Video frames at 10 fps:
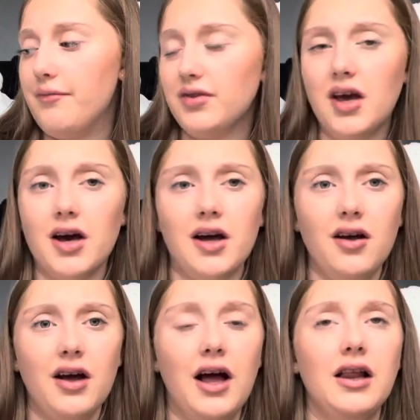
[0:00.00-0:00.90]
Yeah,
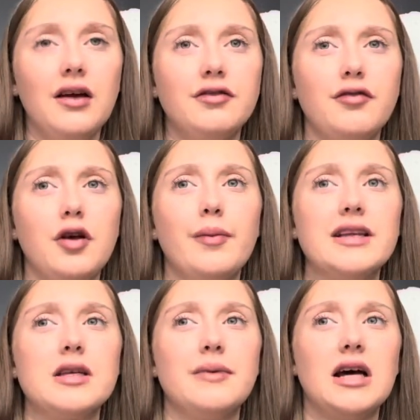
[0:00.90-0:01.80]
I left a few
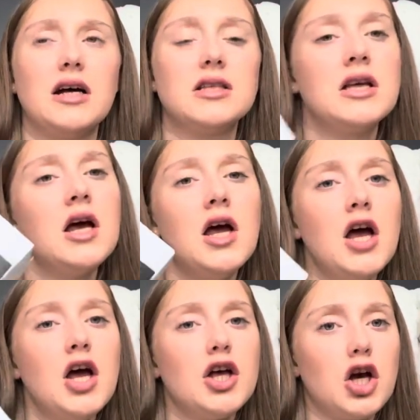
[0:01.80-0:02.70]
bits at my dad's.
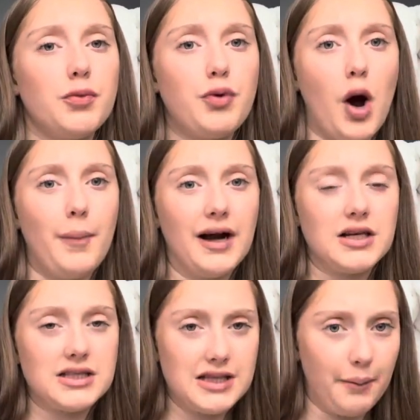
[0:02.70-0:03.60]
Brought back a
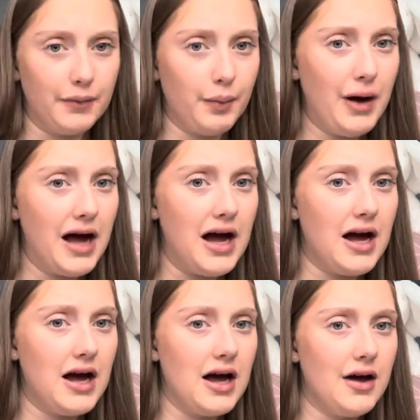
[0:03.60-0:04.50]
similar
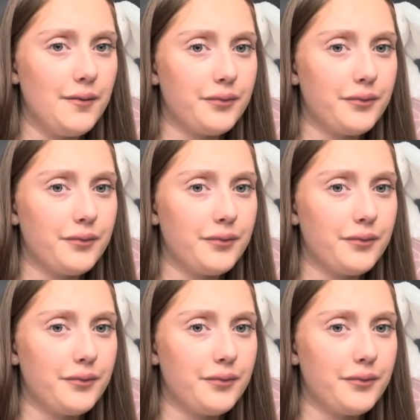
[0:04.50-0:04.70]
pair